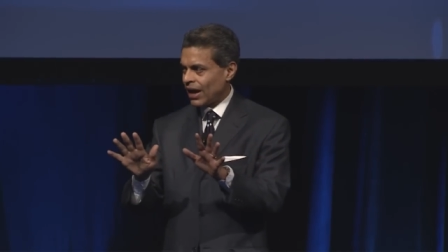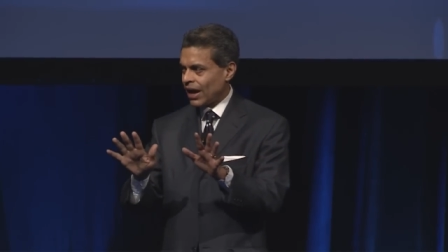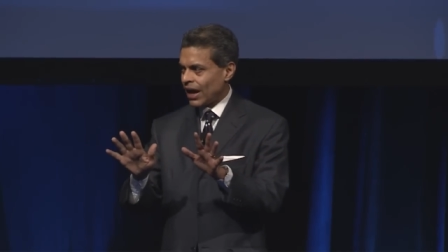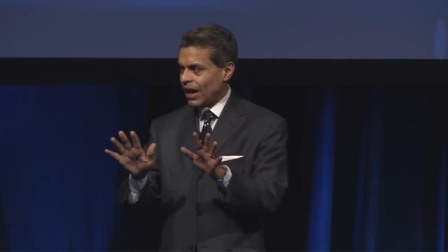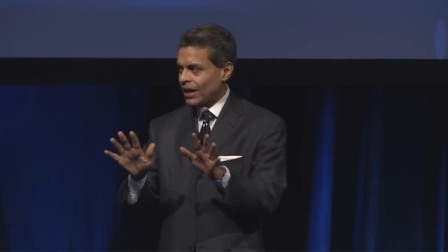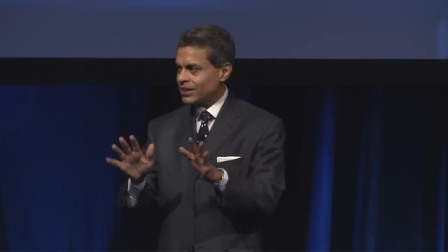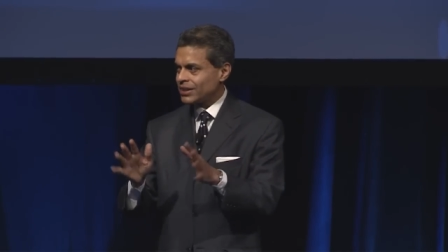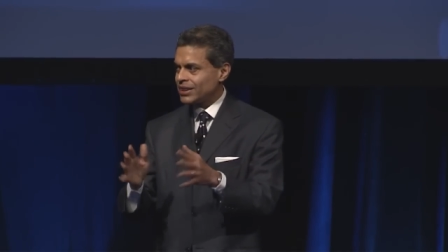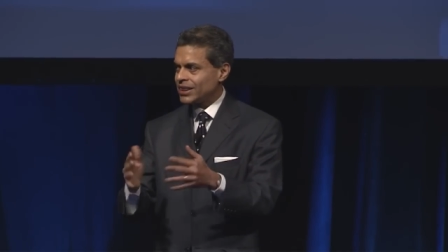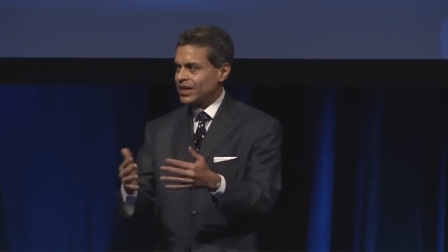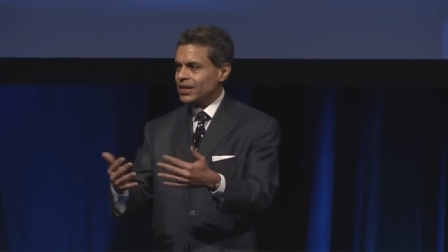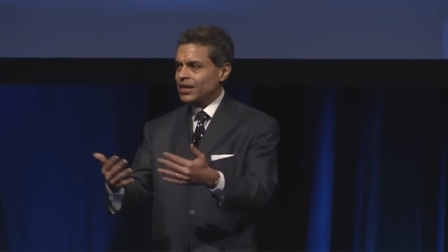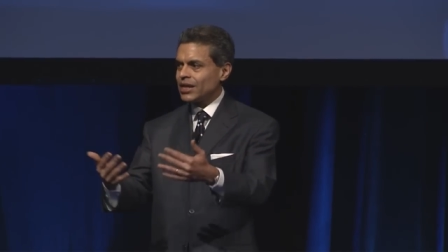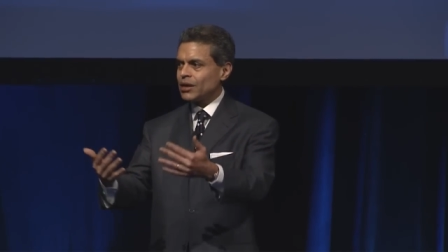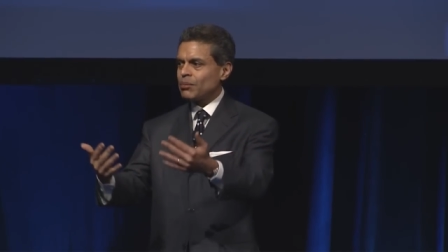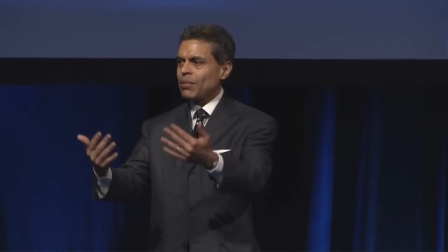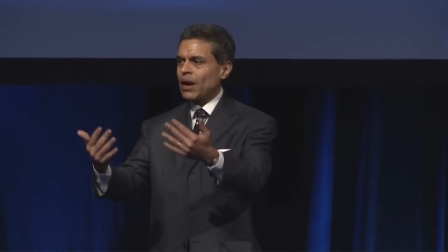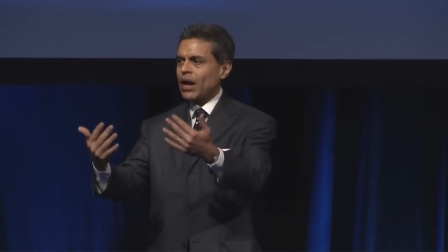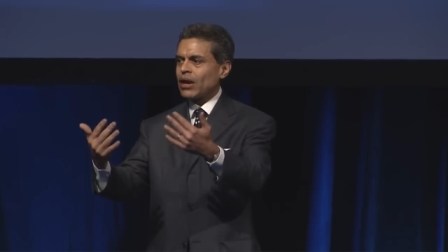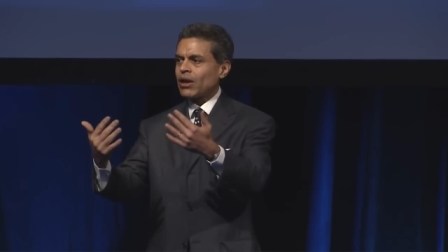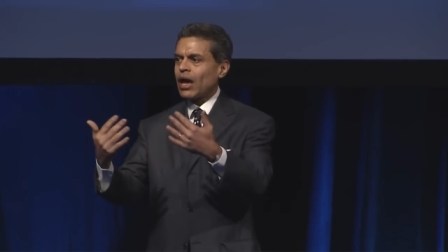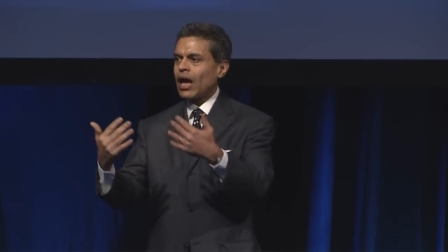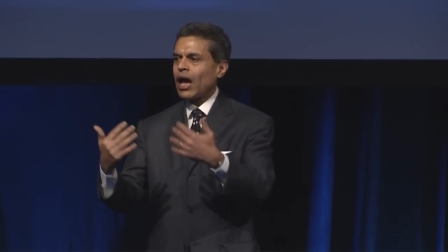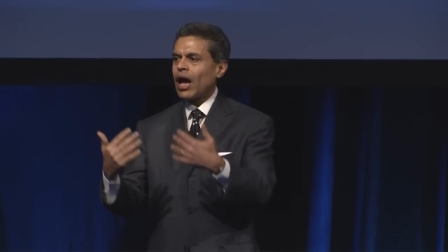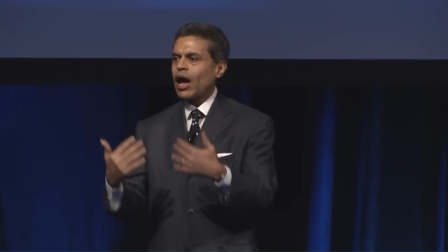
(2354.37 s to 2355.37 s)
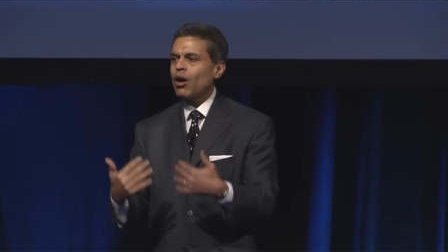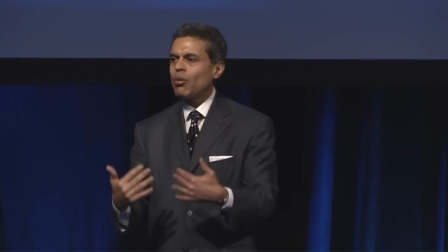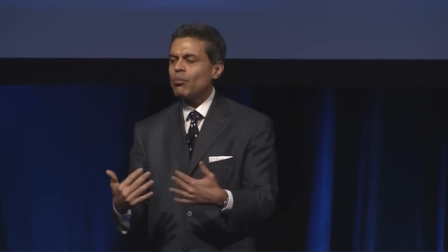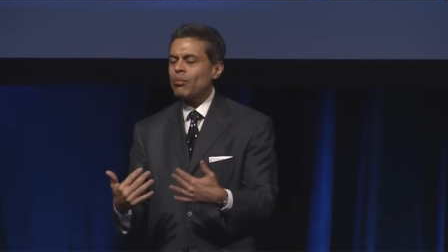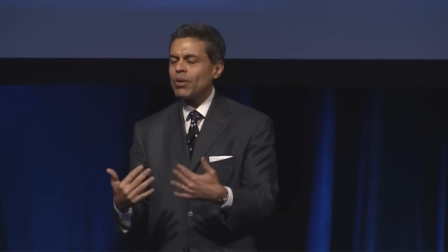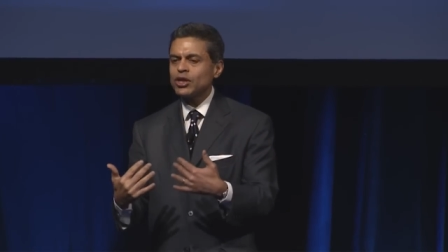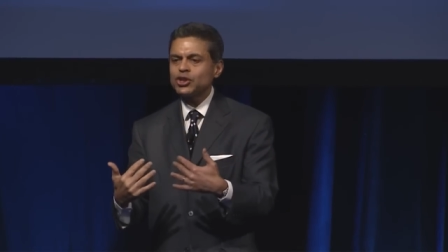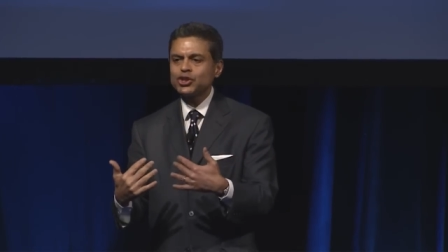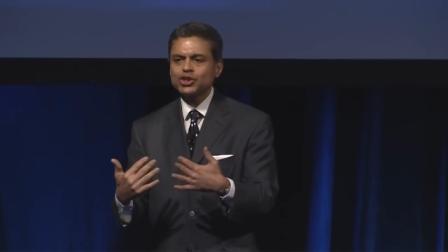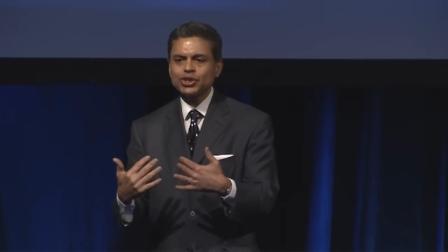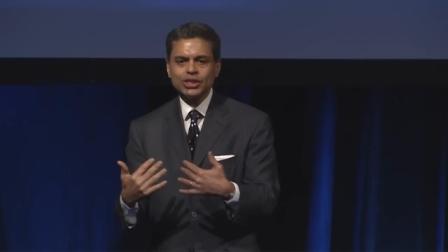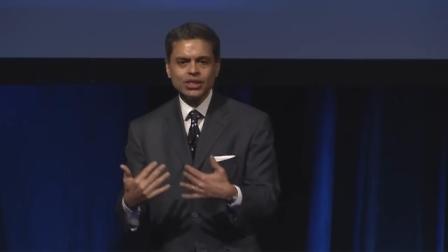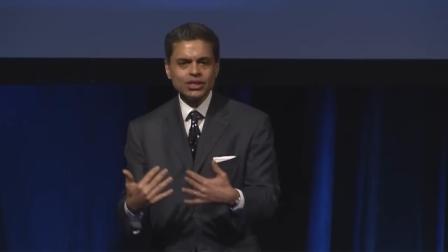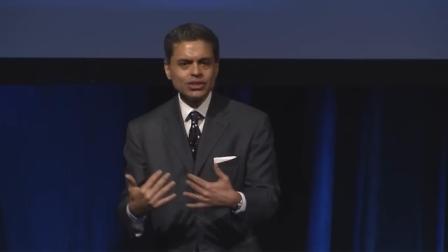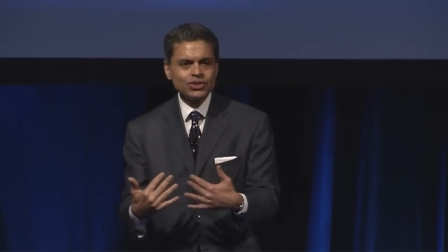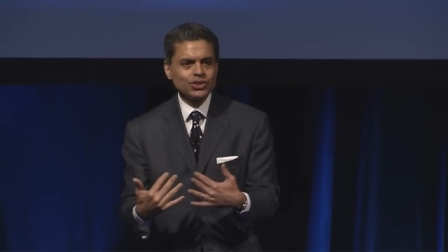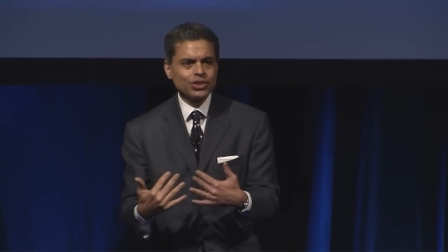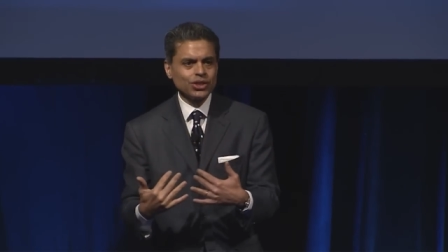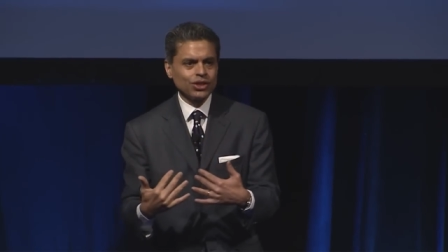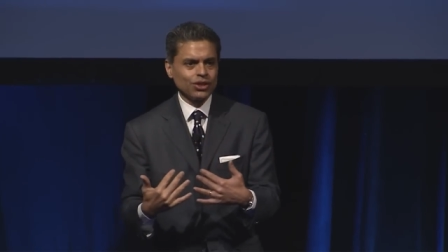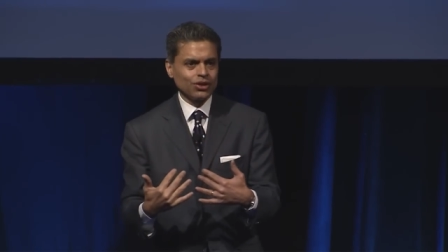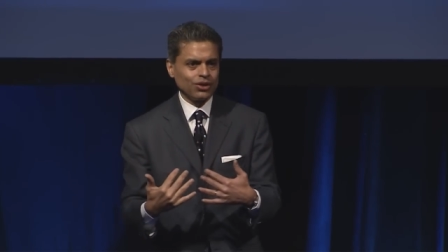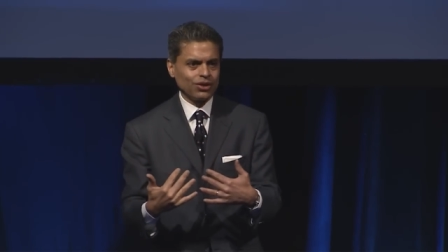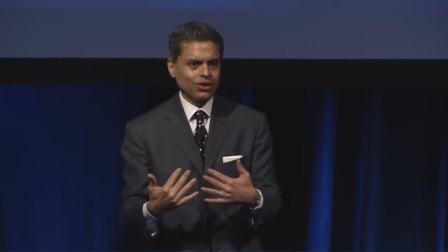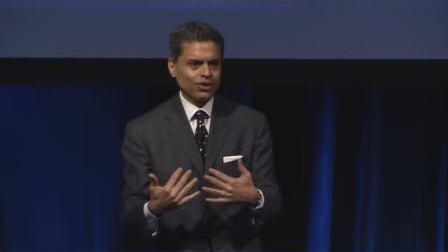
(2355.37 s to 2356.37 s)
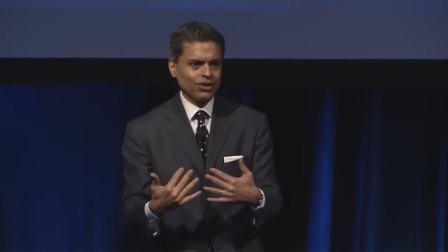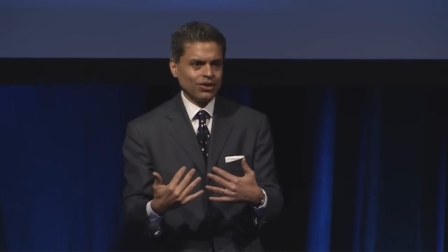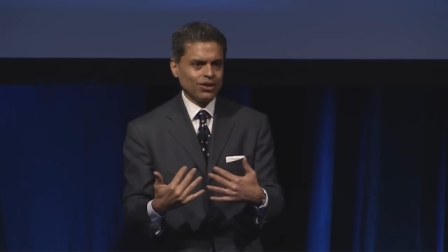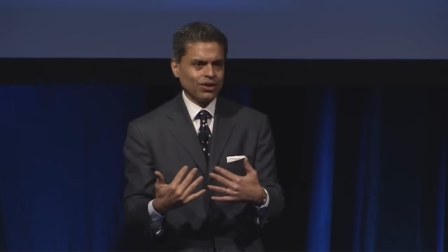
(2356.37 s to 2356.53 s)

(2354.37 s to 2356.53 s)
and think about how much easier